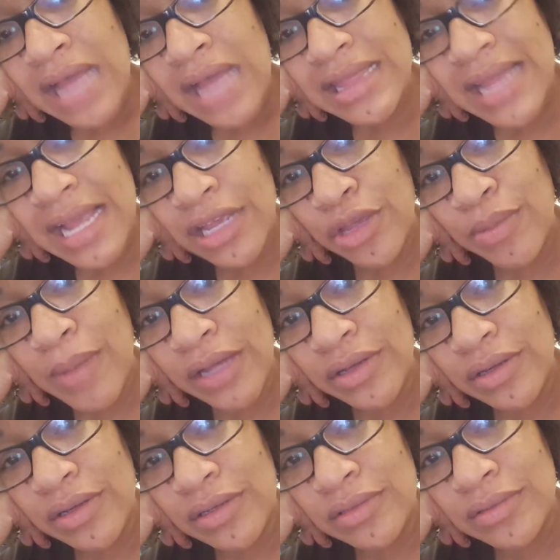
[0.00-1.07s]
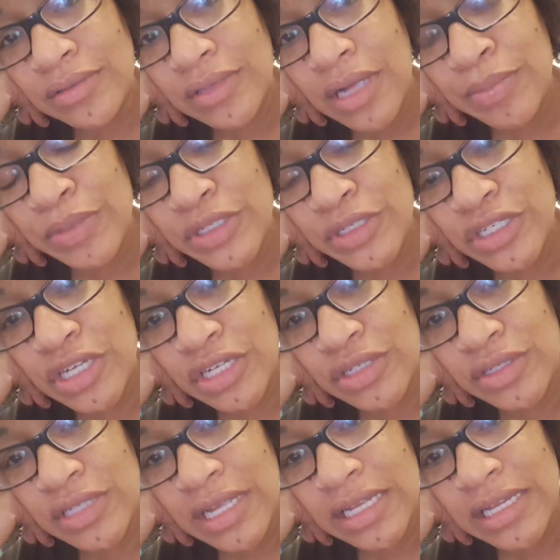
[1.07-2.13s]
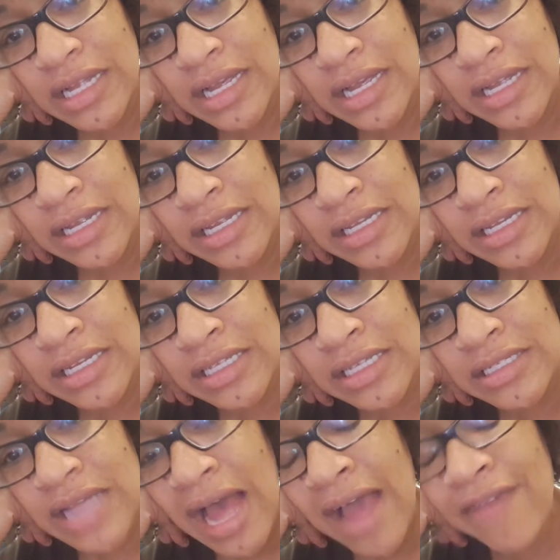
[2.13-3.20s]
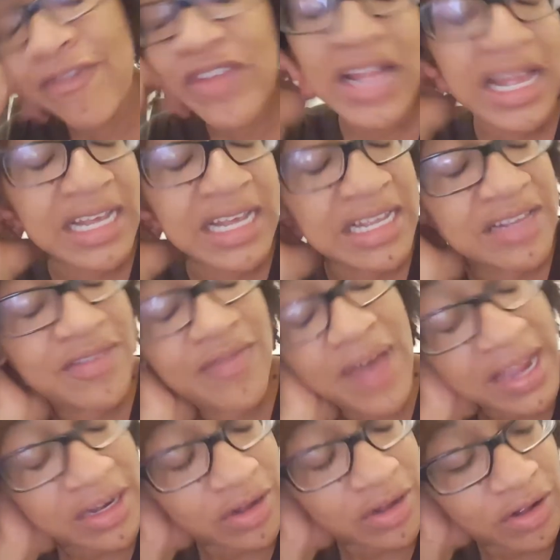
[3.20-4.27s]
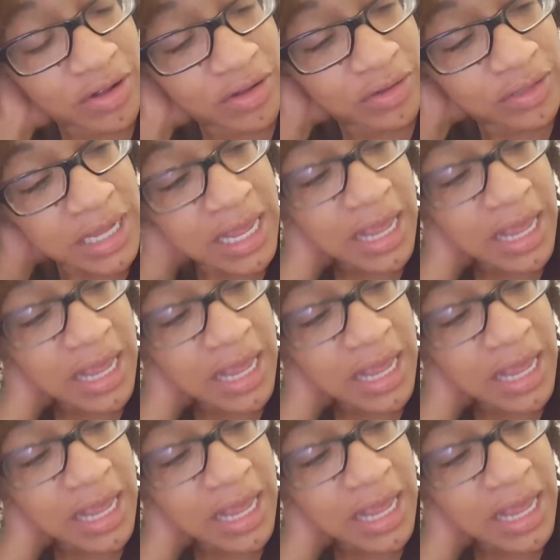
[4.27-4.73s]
Thank you, Michael. I appreciate you saying that. It is. I feel like it's vital.